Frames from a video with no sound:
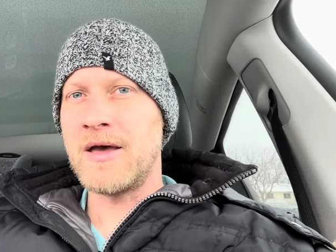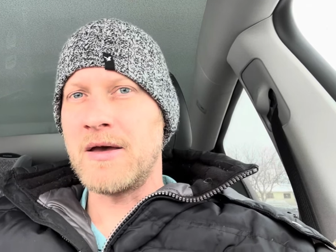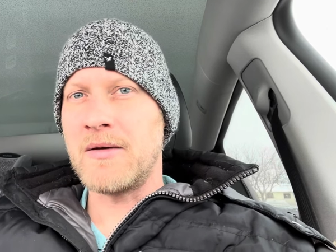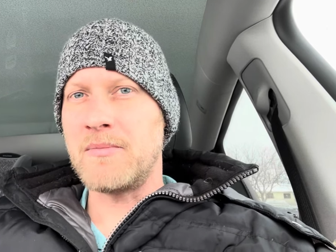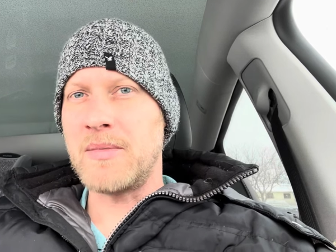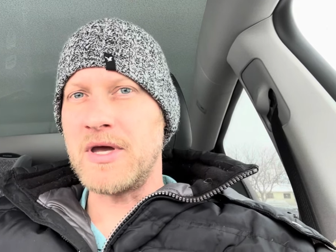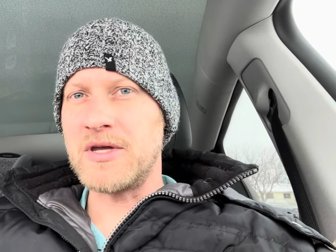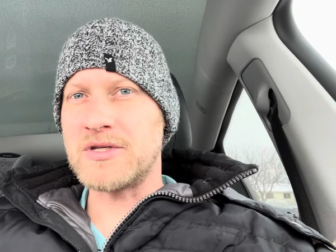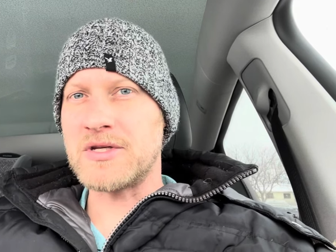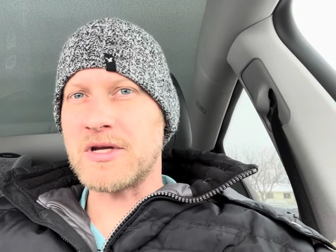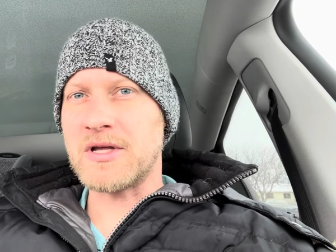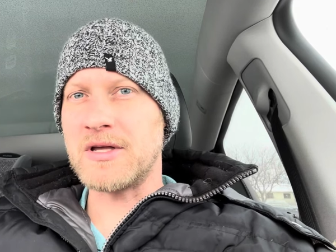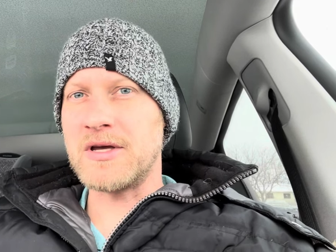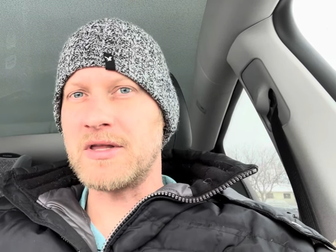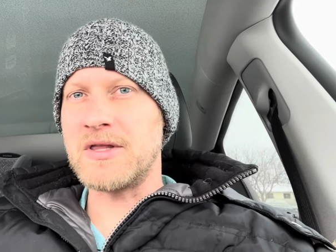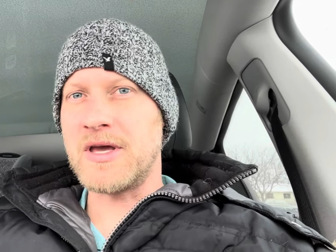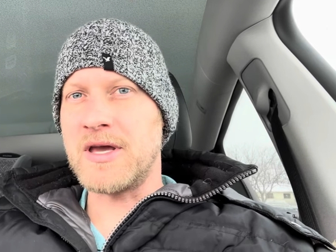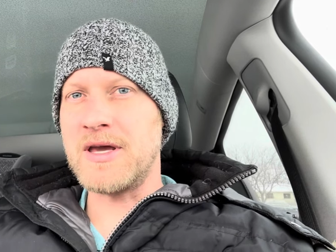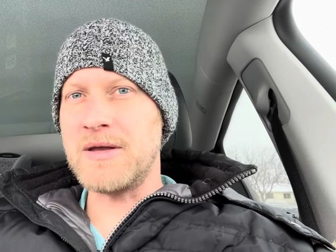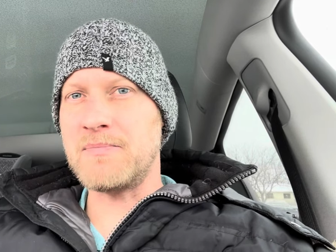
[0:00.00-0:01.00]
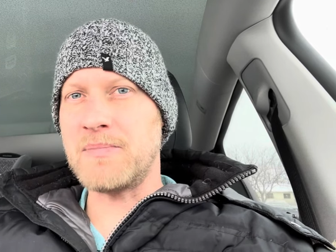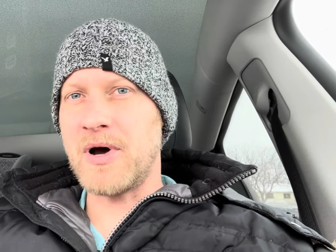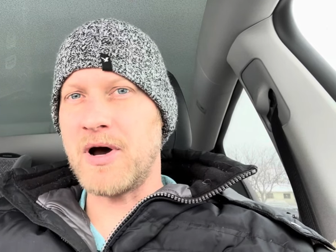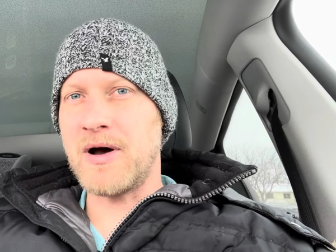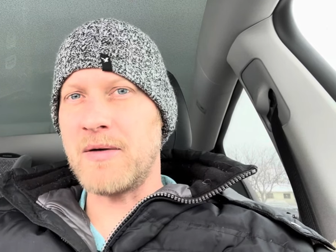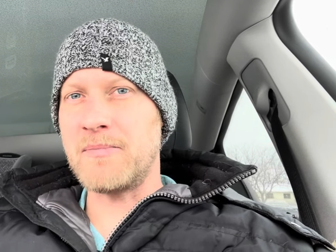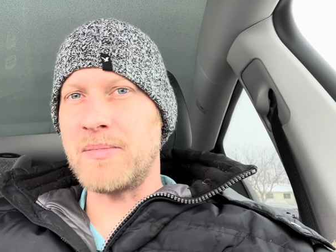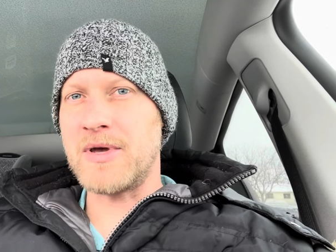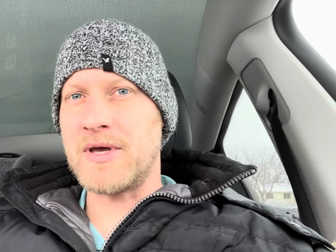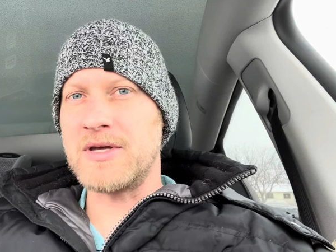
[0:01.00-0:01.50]
Basically, the heat
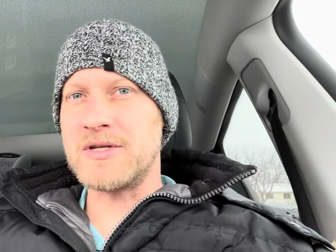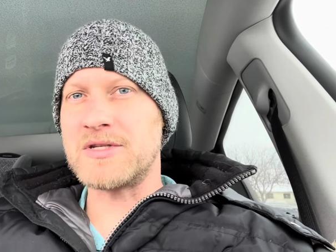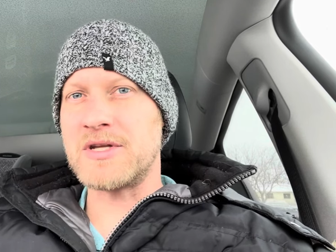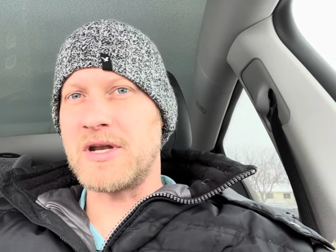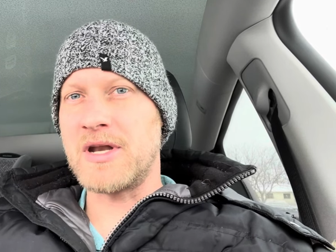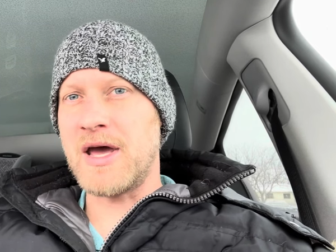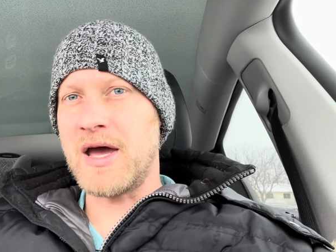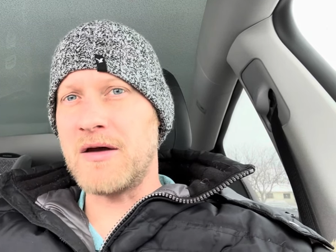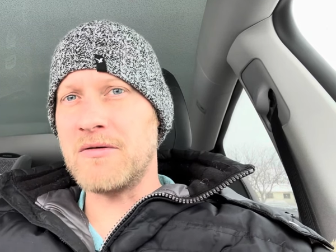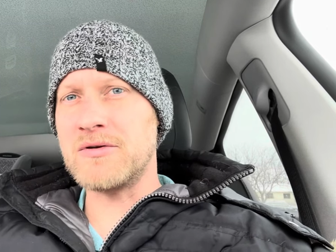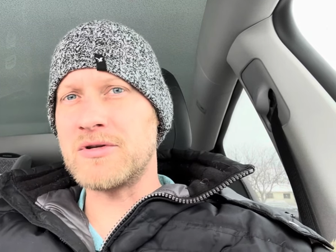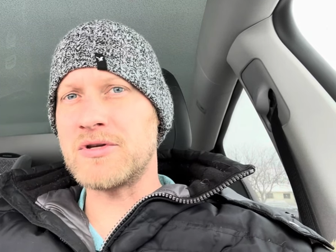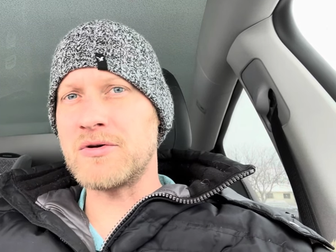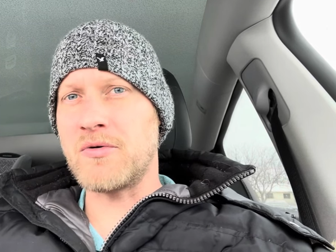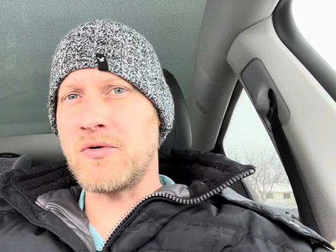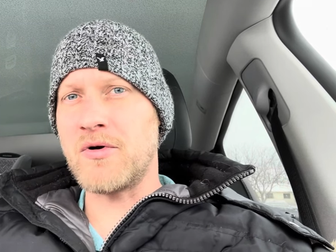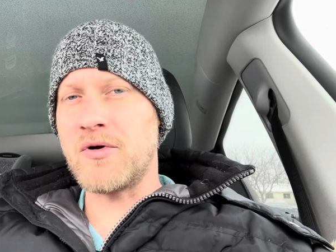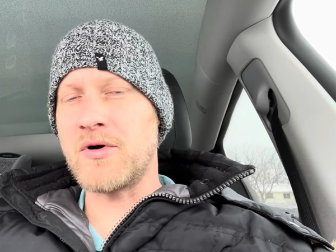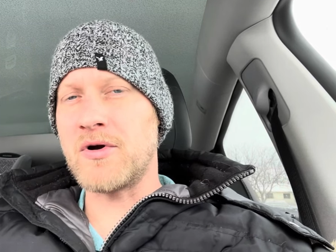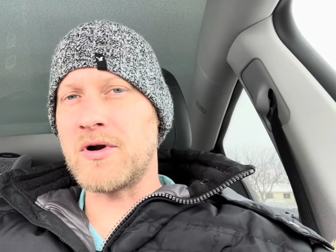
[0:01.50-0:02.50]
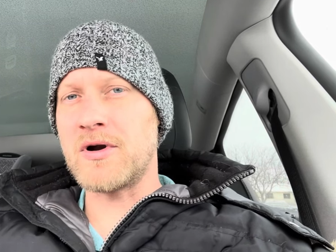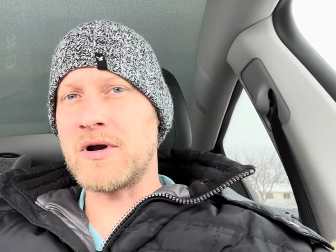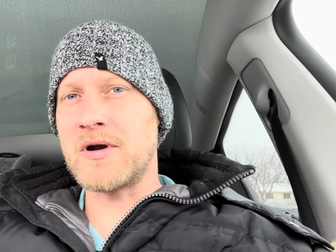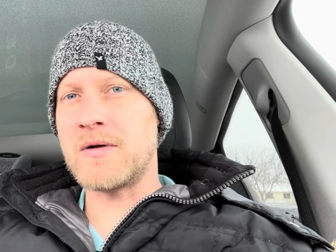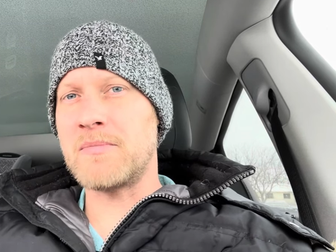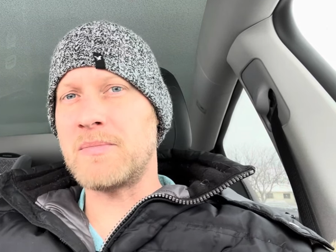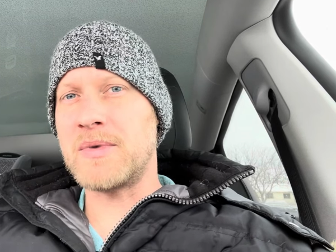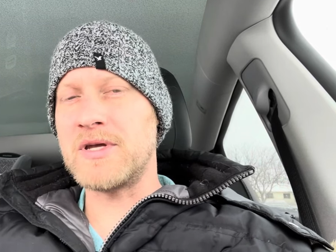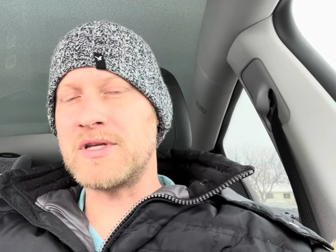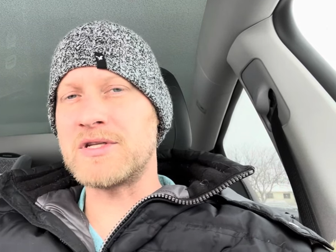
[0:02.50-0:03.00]
pump is an
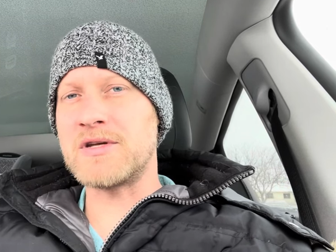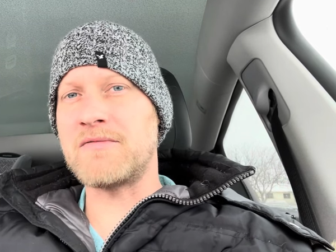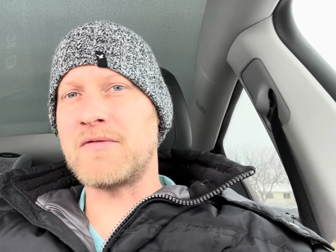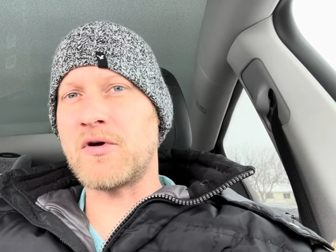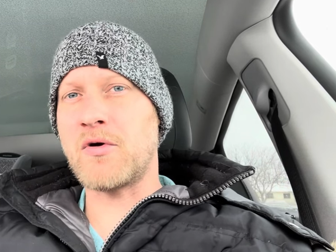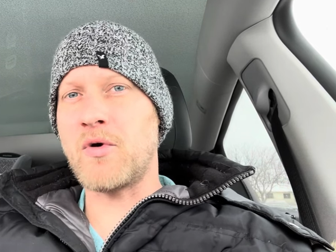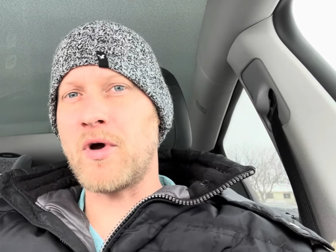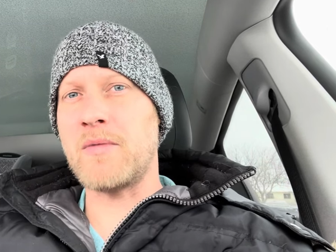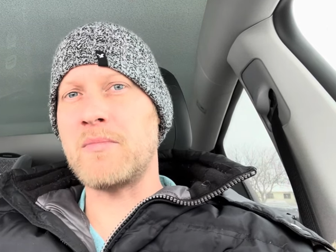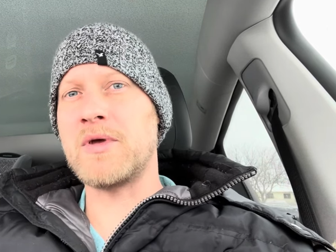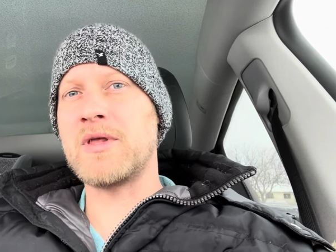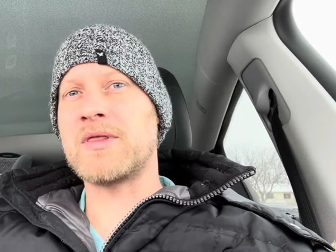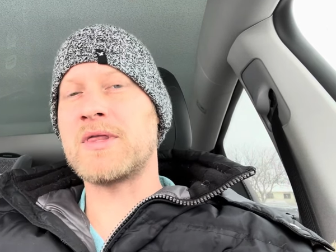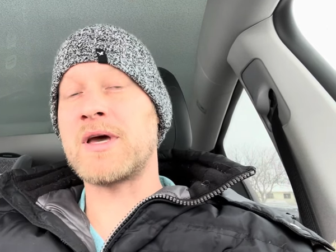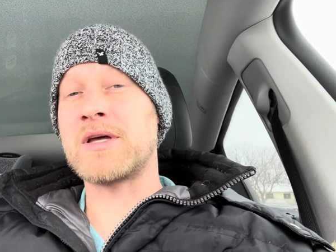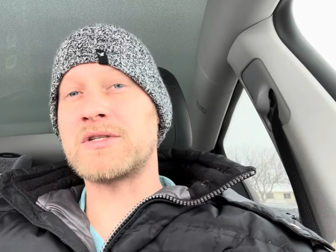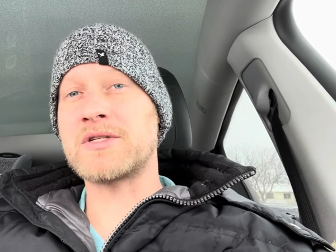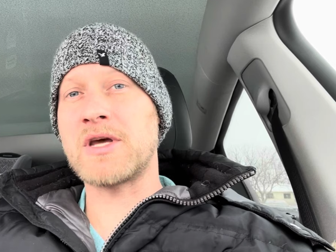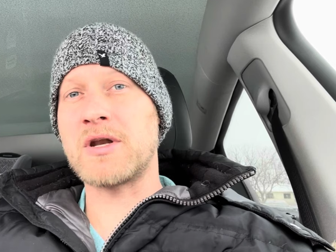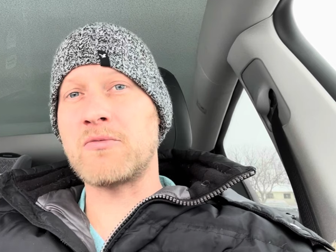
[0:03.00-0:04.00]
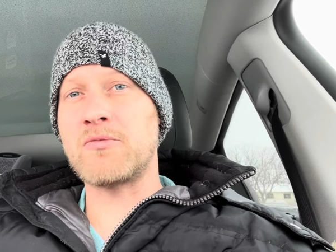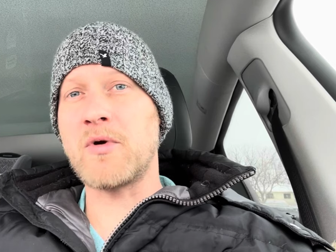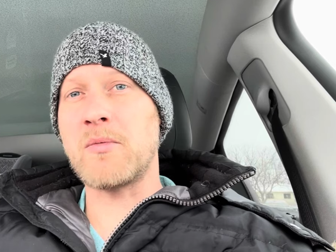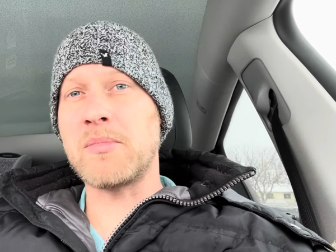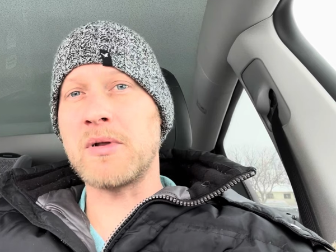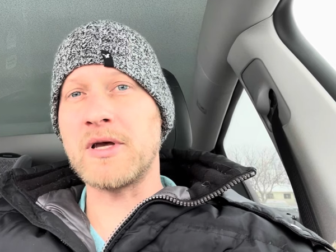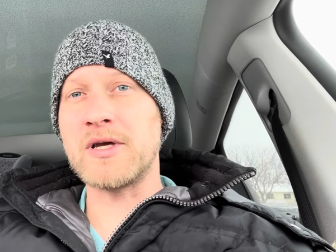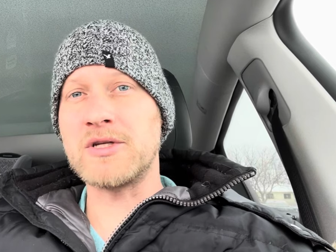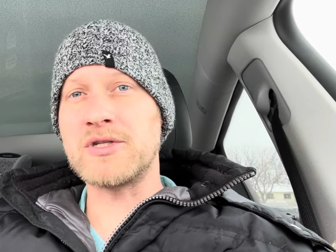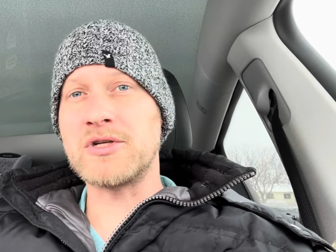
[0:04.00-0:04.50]
outdoor piece of equipment that's going to
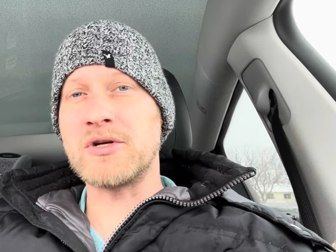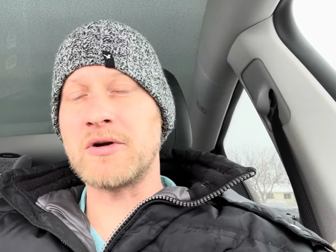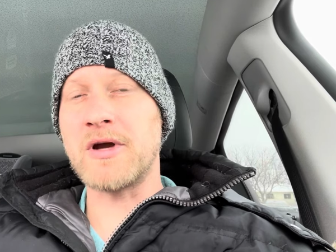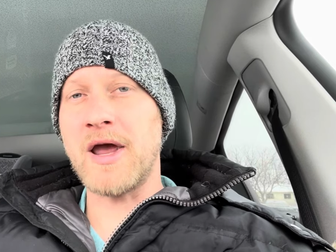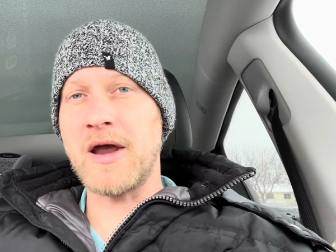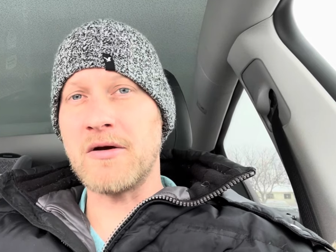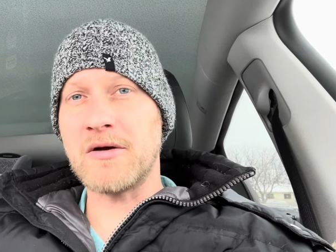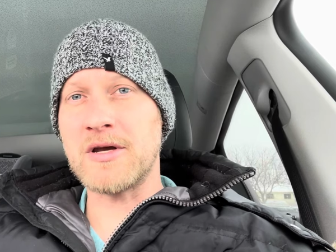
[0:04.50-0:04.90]
replace your air